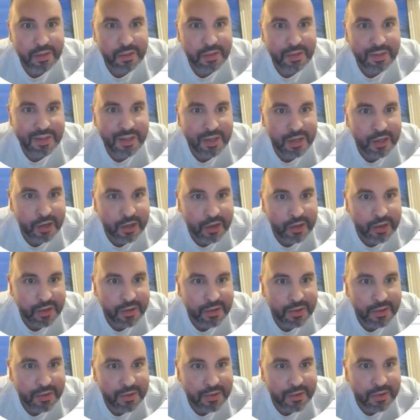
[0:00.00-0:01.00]

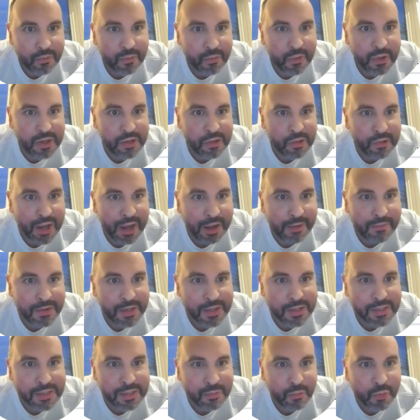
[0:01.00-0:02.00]
Here, when you have
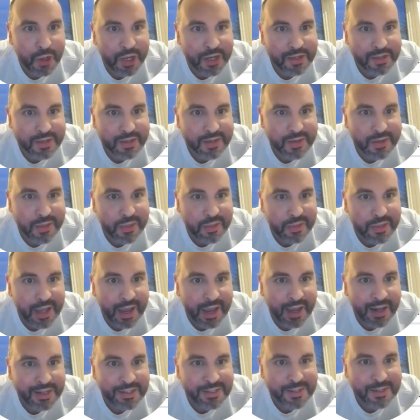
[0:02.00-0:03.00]
it, when it's
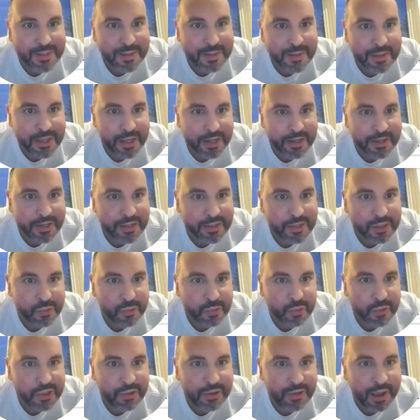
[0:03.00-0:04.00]
at its thickest,
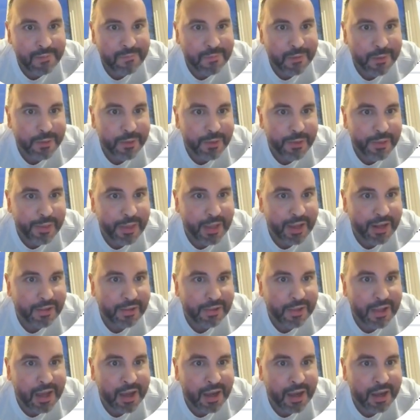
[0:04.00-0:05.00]
when you have
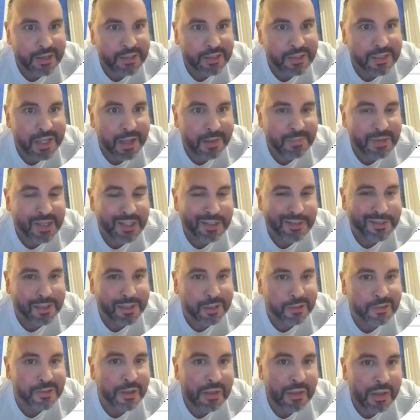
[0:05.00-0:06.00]
thick lines, that means
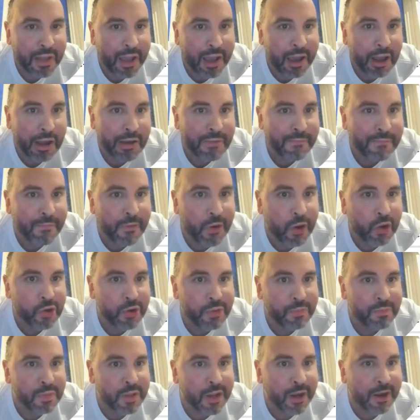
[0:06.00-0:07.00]
there's a lot of
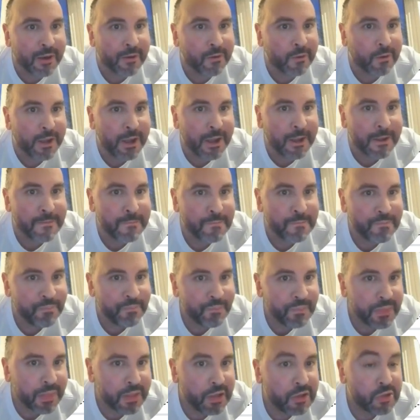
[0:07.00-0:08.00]
volume there, okay?
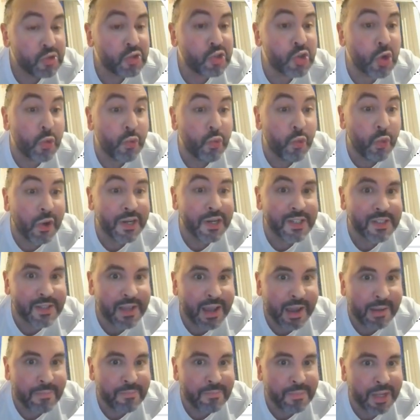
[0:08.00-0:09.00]
So what does
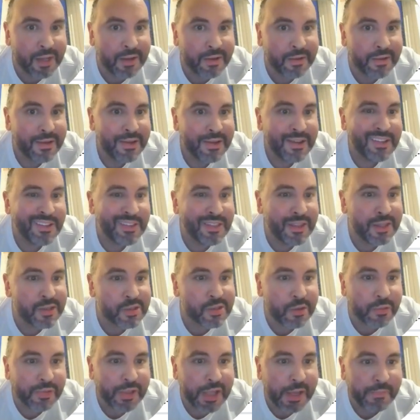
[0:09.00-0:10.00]
that mean?
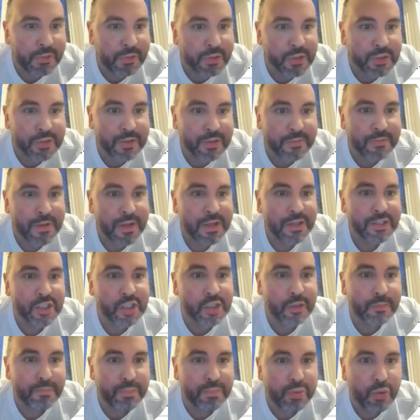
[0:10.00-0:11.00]
These are levels of
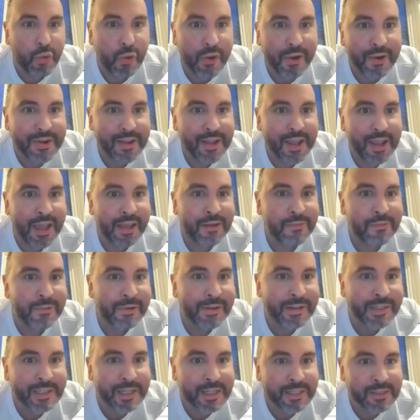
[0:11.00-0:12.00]
support and
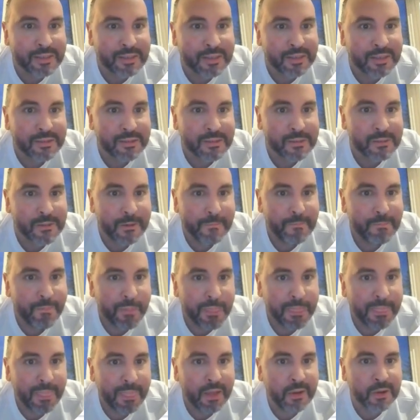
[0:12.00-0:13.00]
resistance,
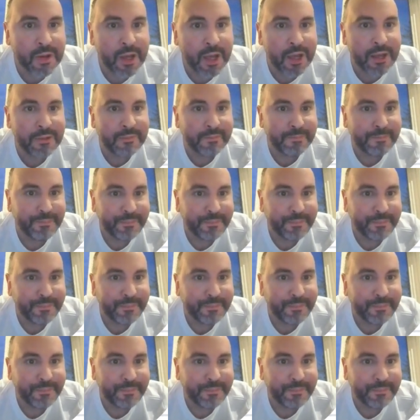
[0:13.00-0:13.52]
okay?